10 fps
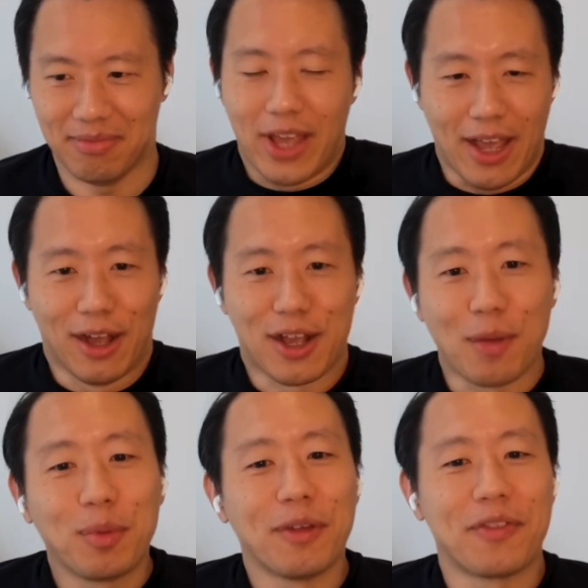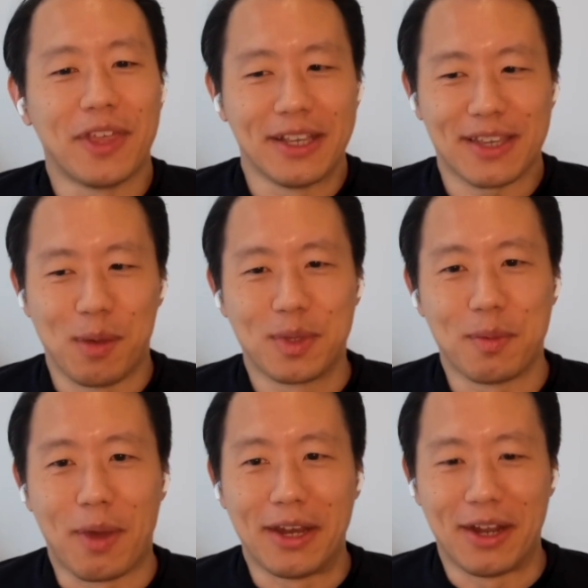A couple of things come to
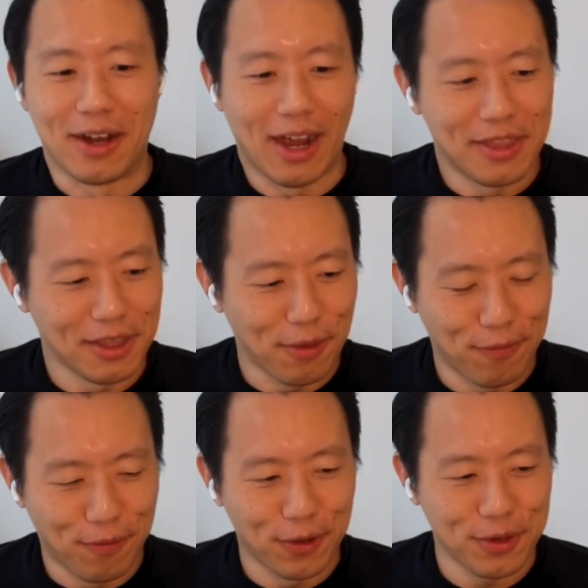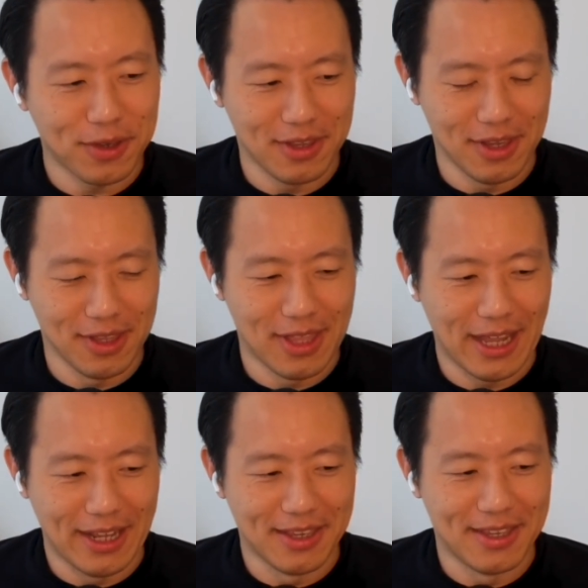mind here. I think the first thing
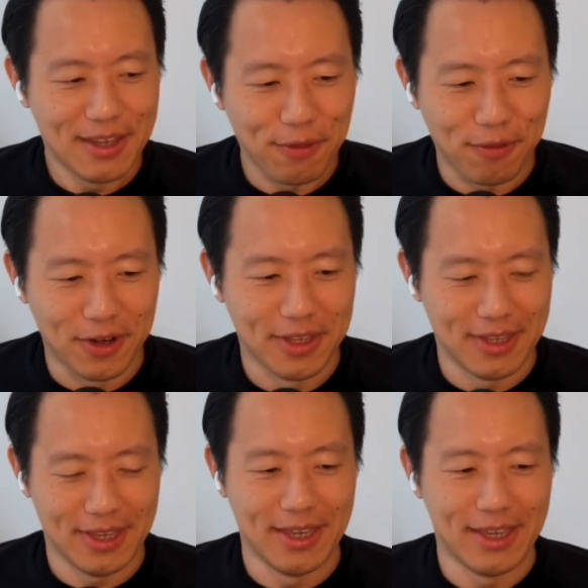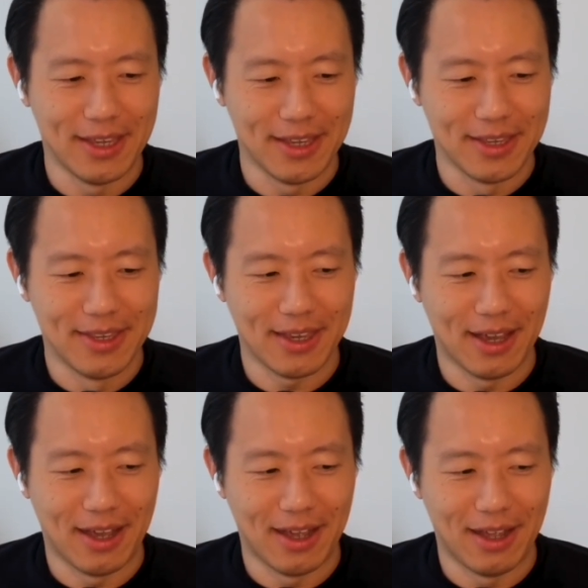that is different is
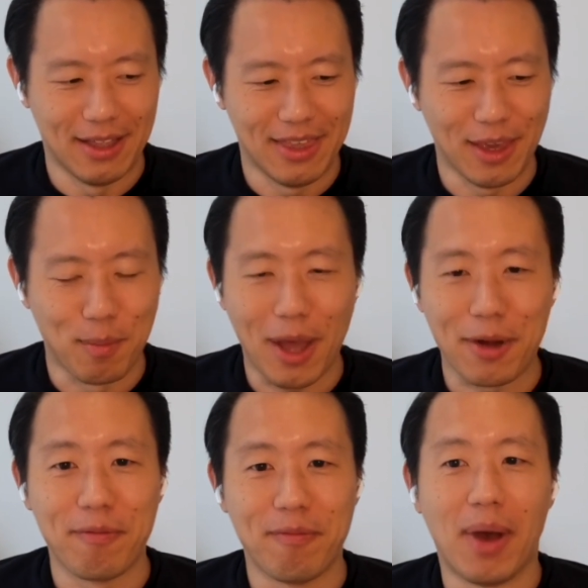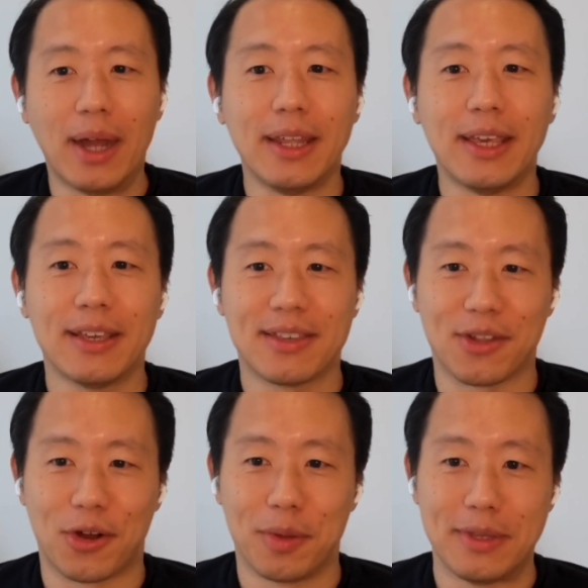the amount of money
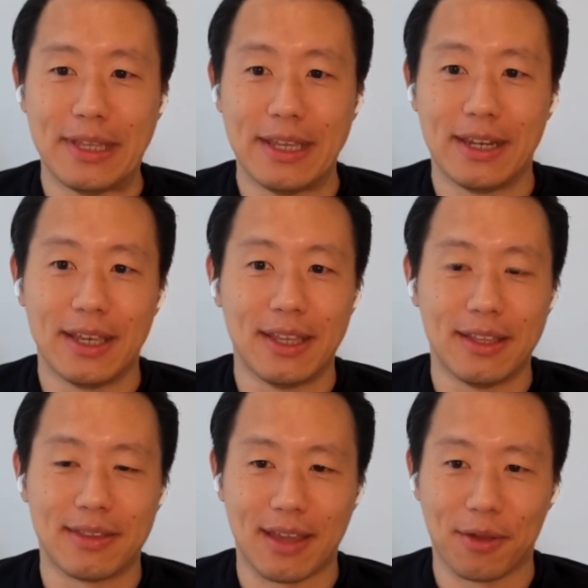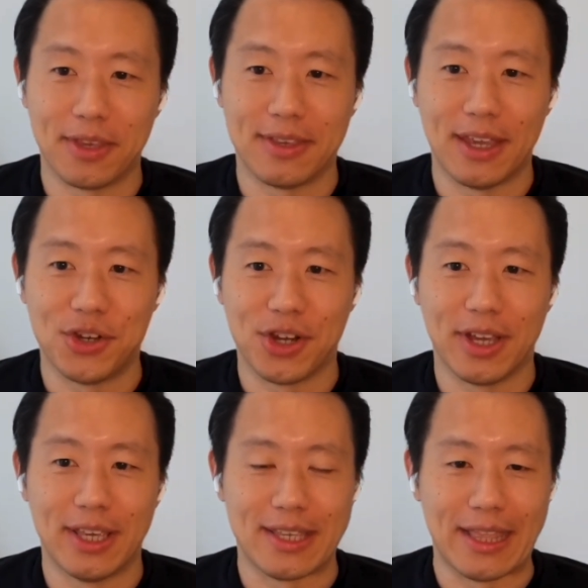startups need in Southeast Asia
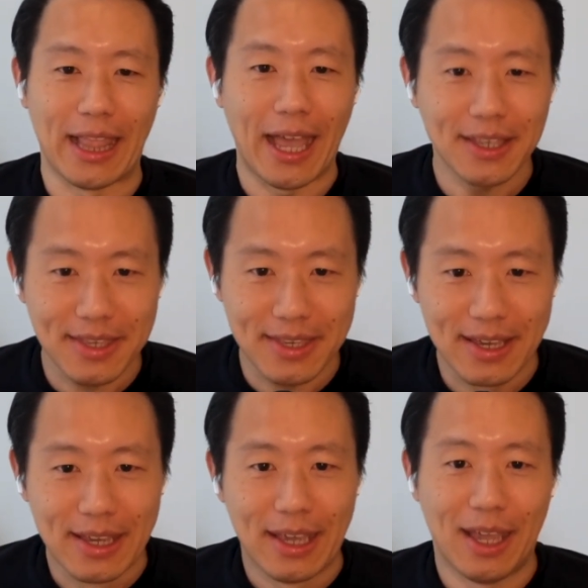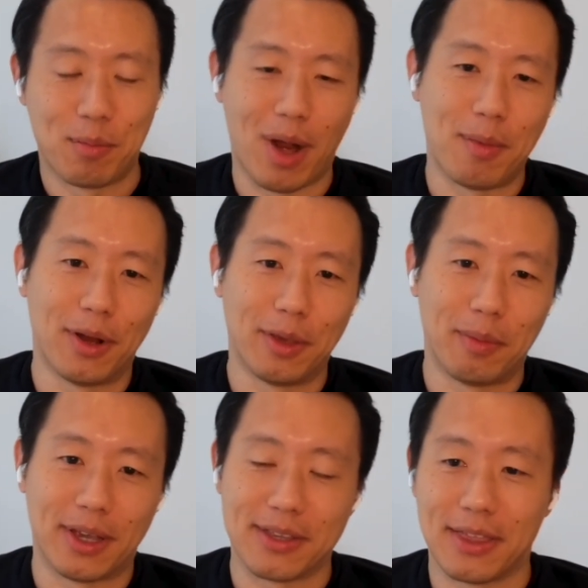is less, and primarily
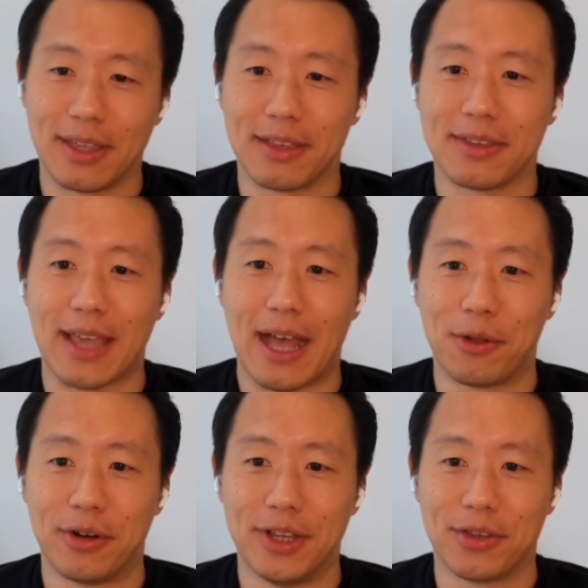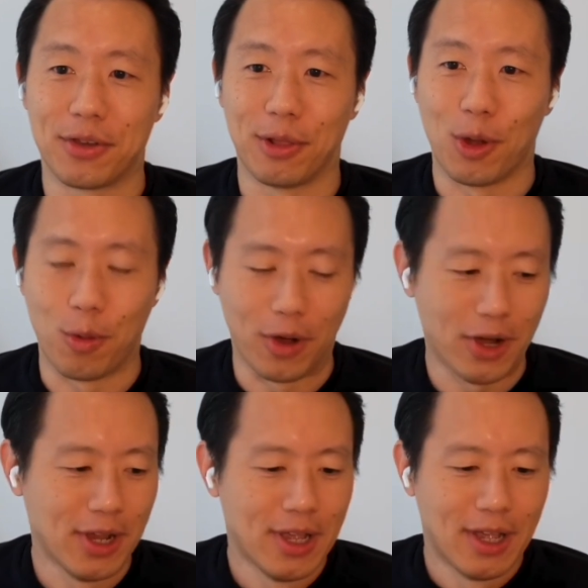because I think the salaries are lower.
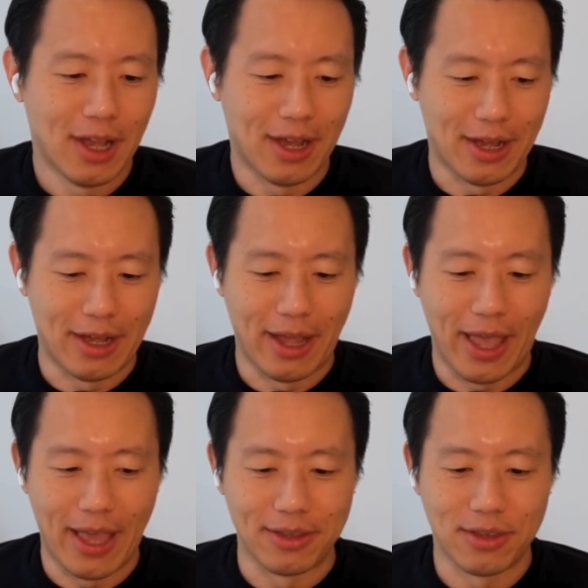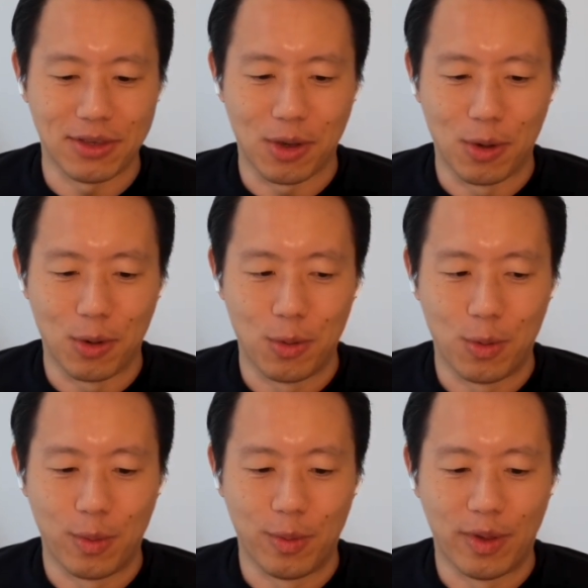And
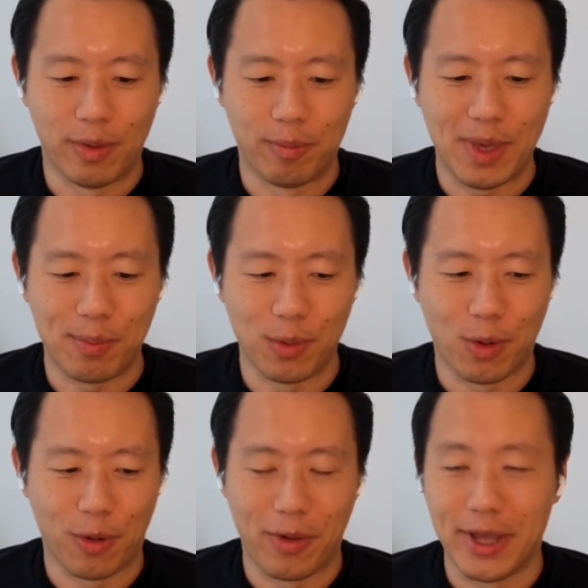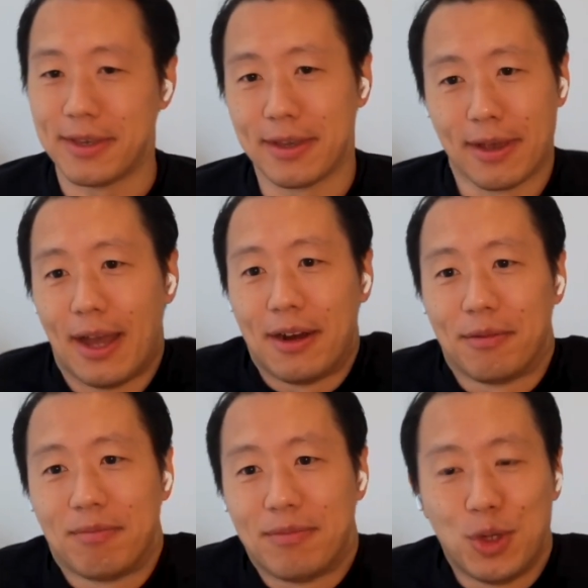so people who are raising, I don't know,
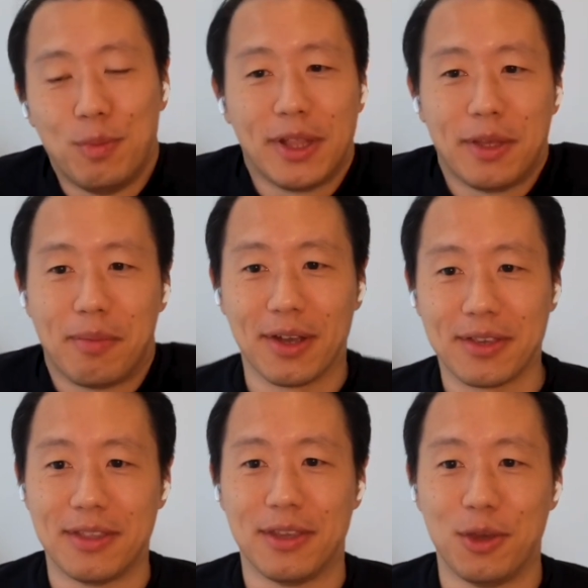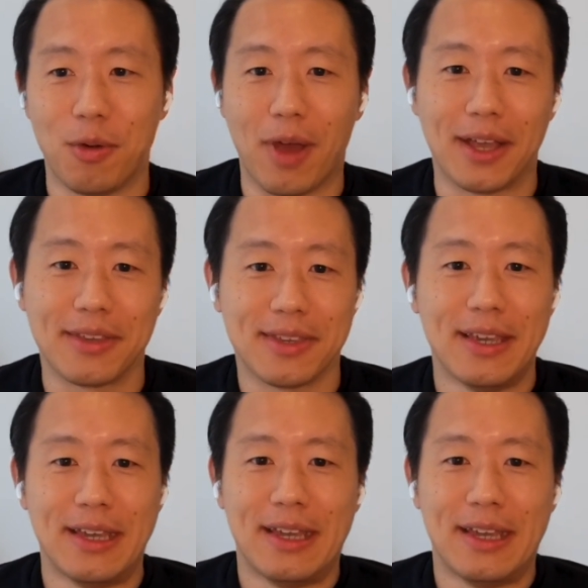$2 million in the US,